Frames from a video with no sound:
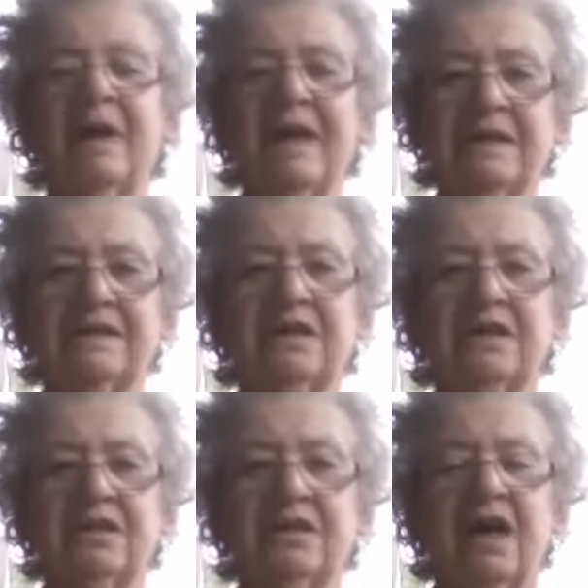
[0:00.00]
makes a
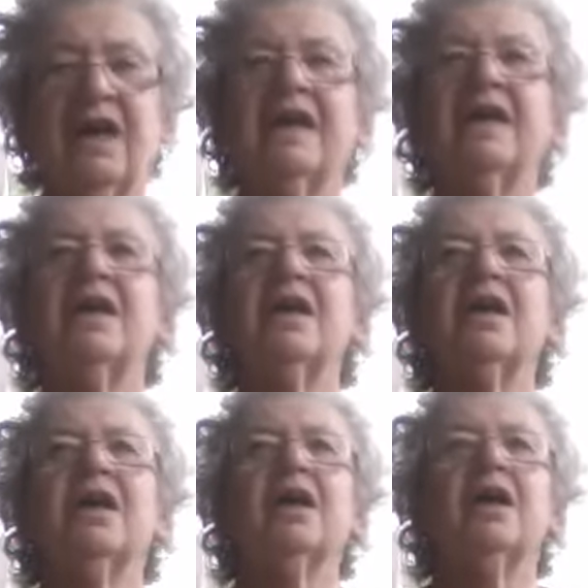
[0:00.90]
dye.
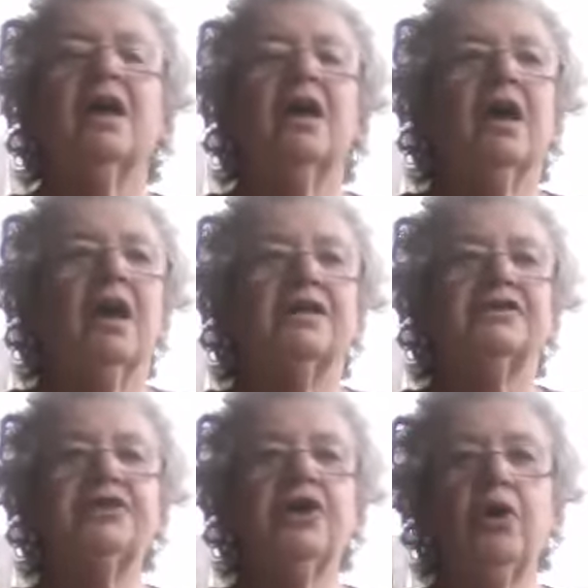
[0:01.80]

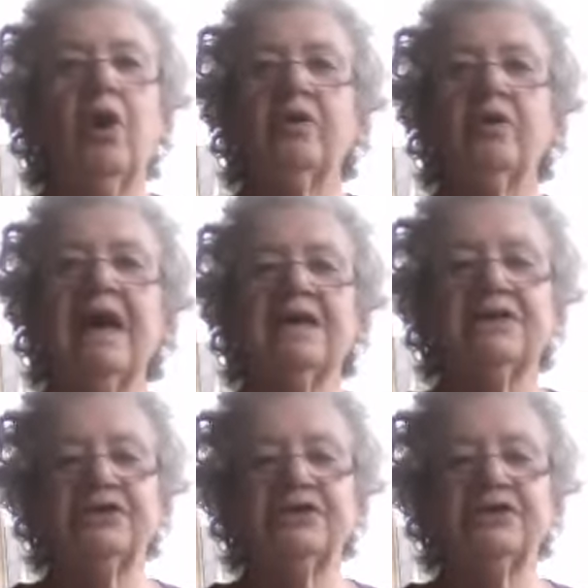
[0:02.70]
So, okay,